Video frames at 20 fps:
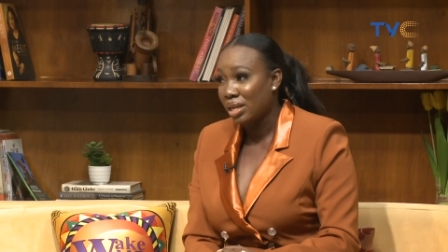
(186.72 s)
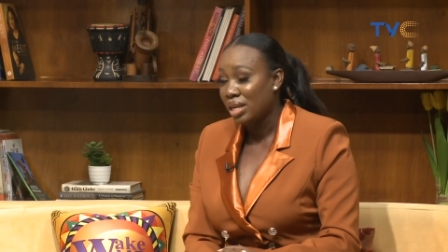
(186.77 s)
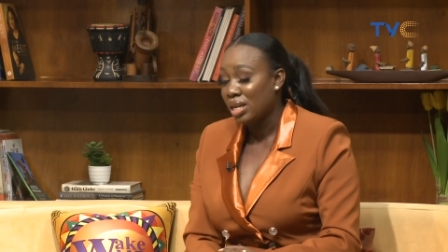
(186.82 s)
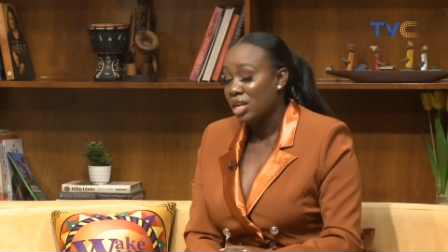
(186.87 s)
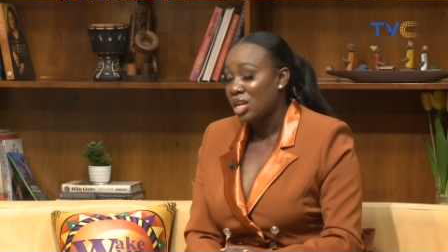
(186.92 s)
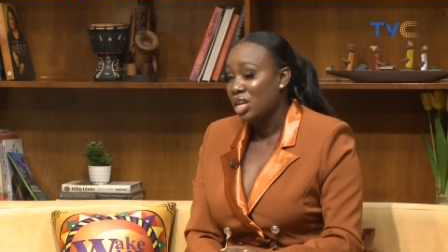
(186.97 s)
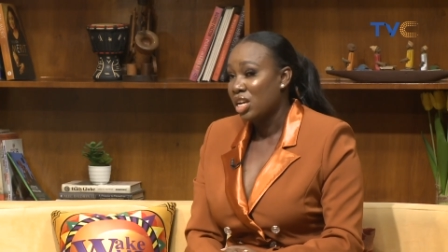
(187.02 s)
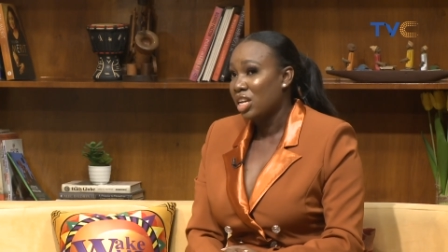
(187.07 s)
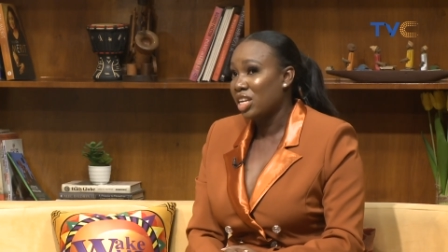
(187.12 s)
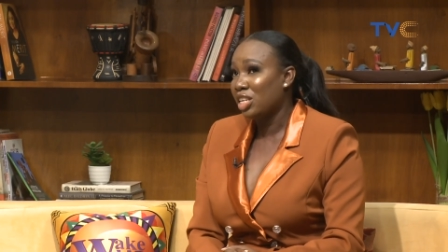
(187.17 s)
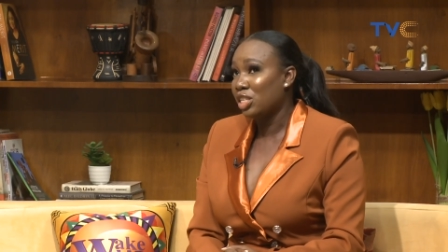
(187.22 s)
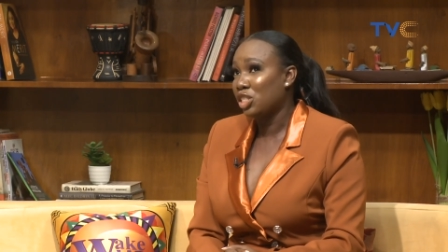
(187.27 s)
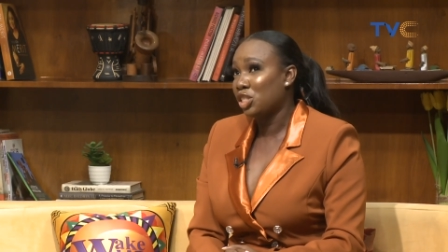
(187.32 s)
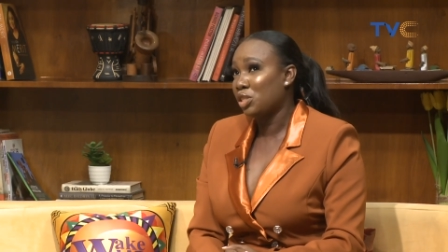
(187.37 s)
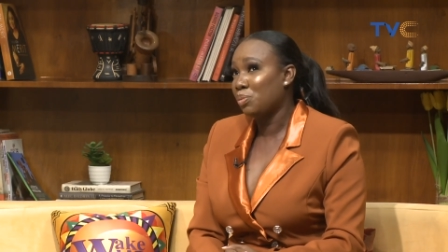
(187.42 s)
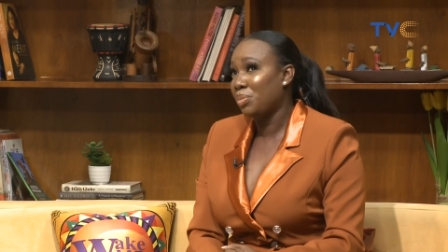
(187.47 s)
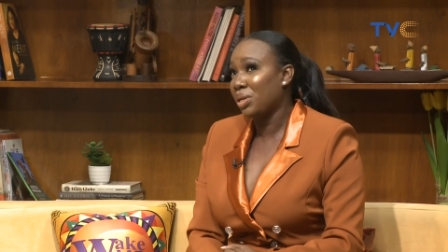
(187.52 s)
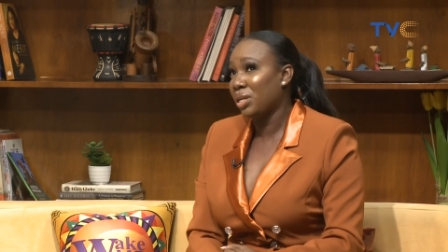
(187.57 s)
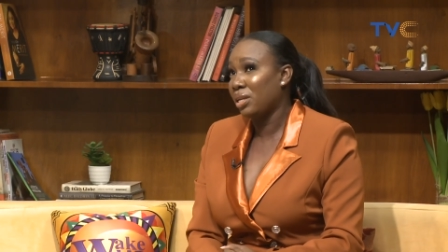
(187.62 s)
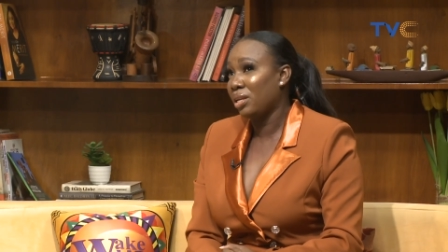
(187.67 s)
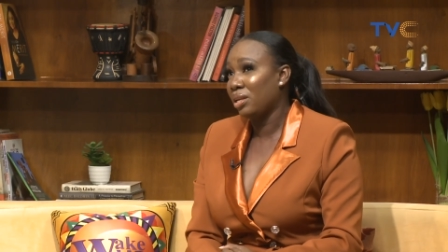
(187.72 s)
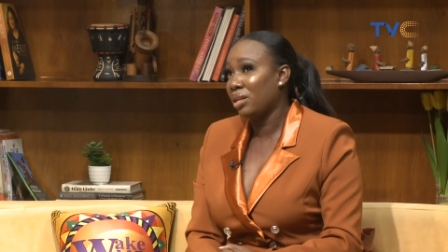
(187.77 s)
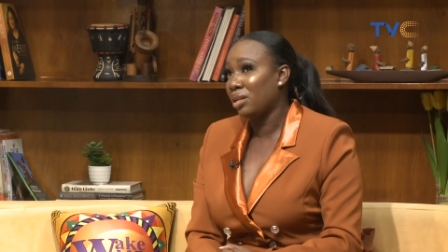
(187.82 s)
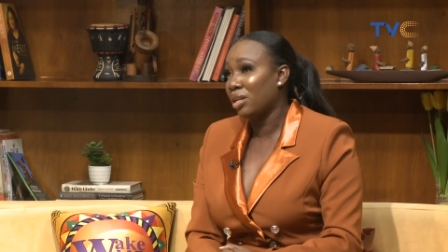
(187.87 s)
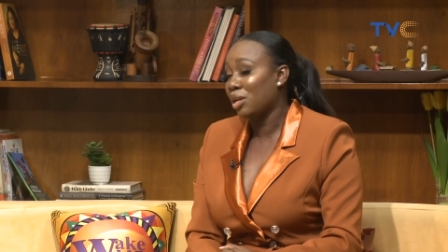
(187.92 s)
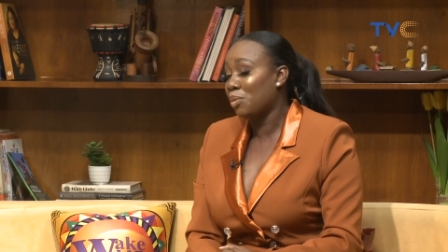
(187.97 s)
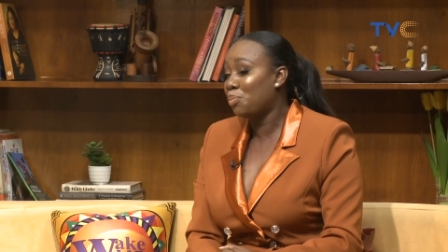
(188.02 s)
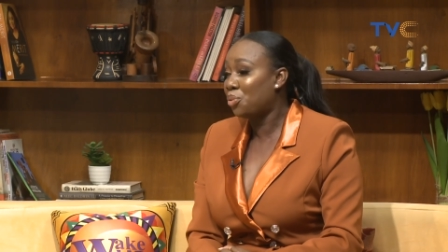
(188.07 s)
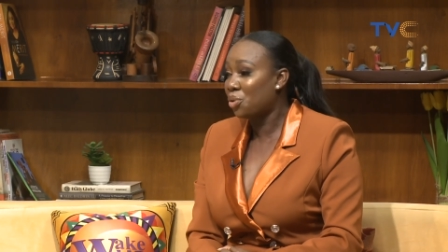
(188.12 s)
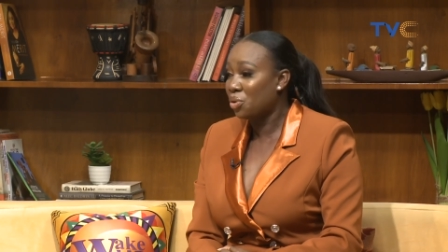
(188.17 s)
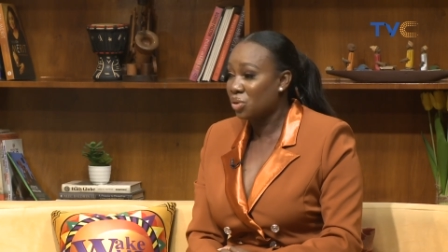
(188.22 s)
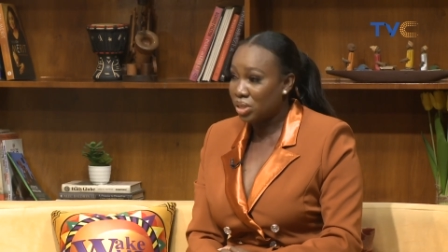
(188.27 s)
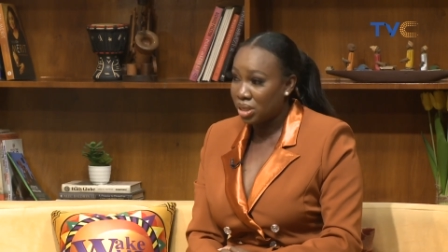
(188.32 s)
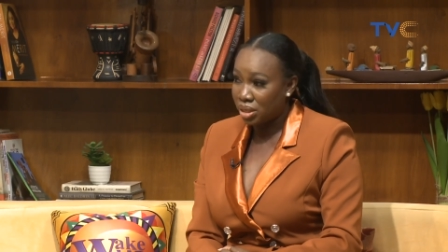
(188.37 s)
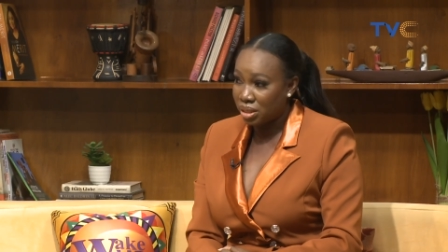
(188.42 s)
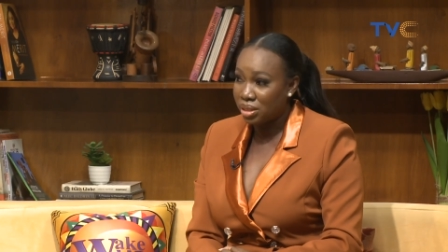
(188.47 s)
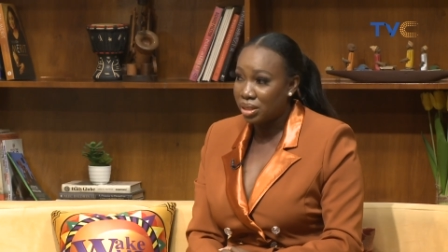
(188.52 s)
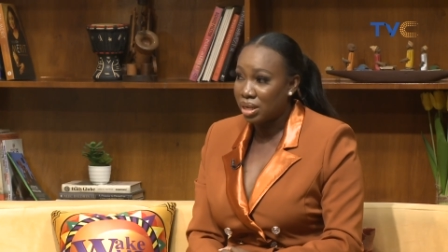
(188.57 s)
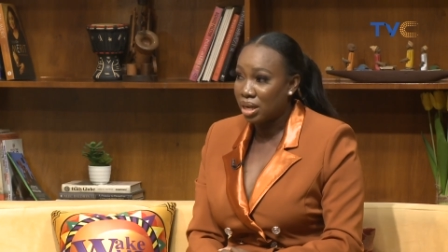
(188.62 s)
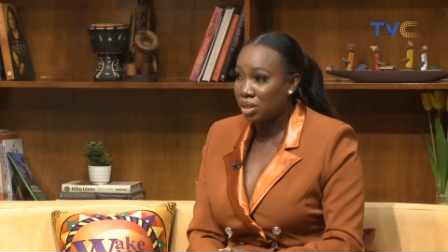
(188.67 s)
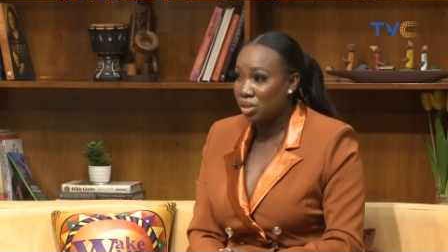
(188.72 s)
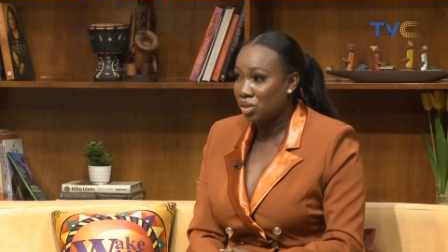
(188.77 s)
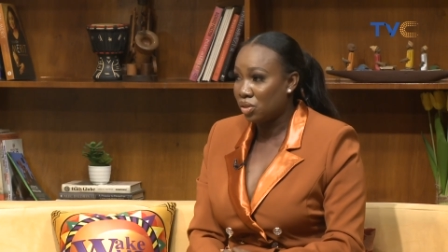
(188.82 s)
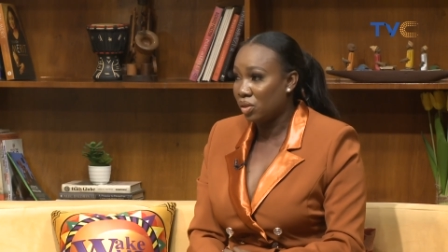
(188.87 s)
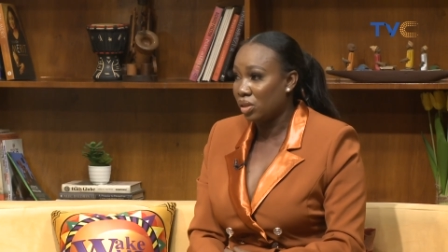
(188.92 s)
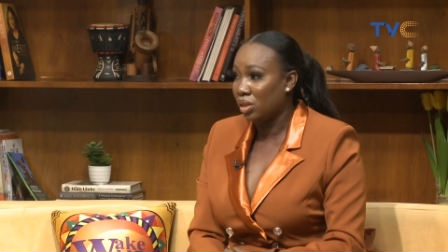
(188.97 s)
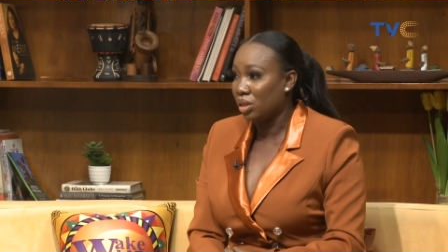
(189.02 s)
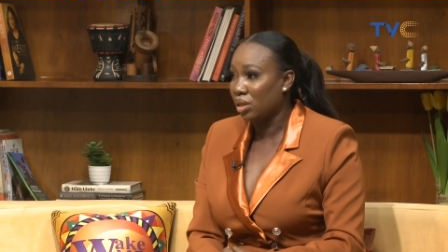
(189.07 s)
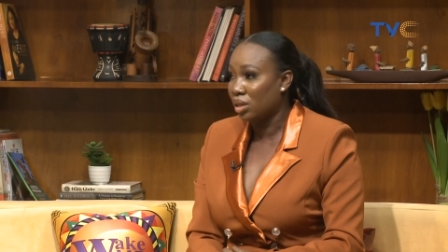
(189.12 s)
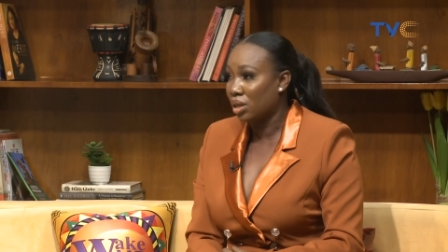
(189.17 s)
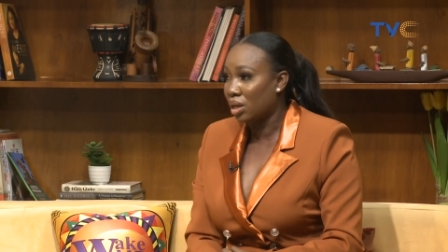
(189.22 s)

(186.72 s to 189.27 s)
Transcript: Mm. It's been a process, actually.